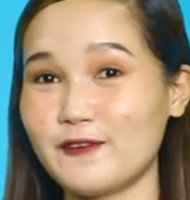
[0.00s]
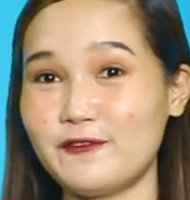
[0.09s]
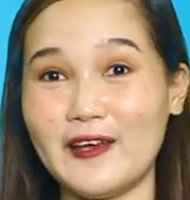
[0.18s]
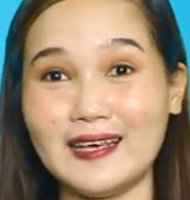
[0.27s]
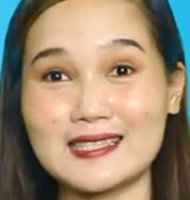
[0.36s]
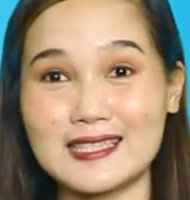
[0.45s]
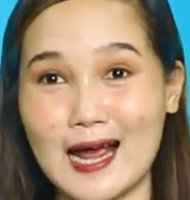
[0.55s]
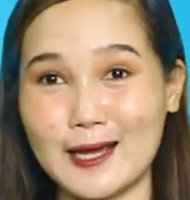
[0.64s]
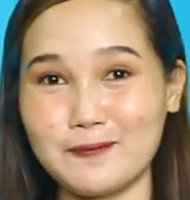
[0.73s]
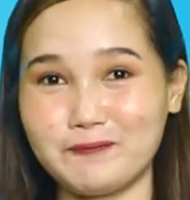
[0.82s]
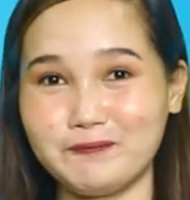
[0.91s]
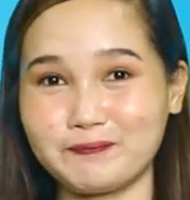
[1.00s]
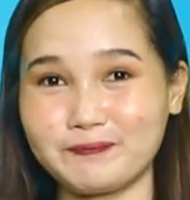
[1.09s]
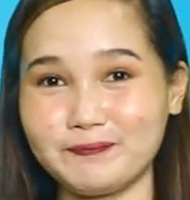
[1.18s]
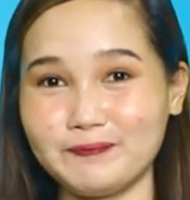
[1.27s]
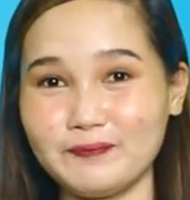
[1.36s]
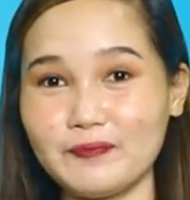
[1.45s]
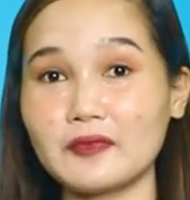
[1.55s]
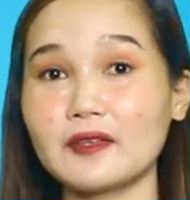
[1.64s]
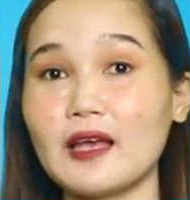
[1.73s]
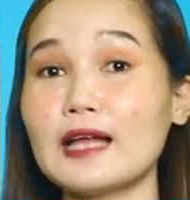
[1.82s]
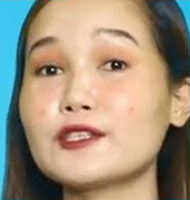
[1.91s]
FaceTime,
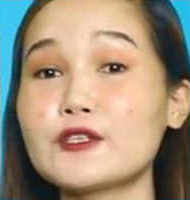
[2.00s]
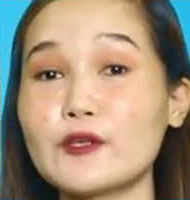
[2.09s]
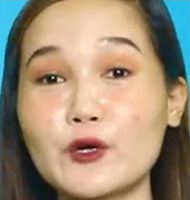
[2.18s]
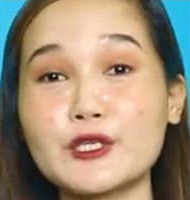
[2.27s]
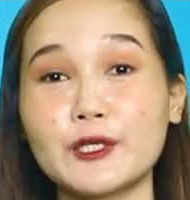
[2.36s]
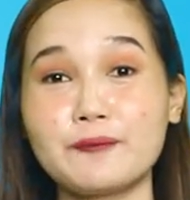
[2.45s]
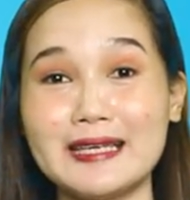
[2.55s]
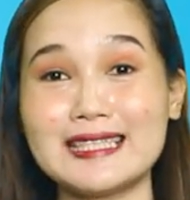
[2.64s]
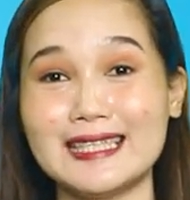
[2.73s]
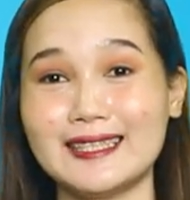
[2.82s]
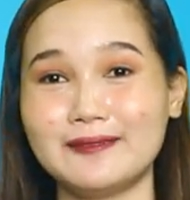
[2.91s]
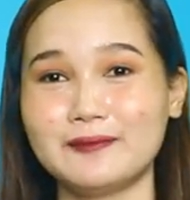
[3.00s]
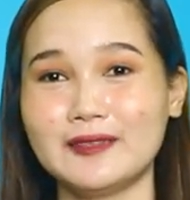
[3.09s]
and social media.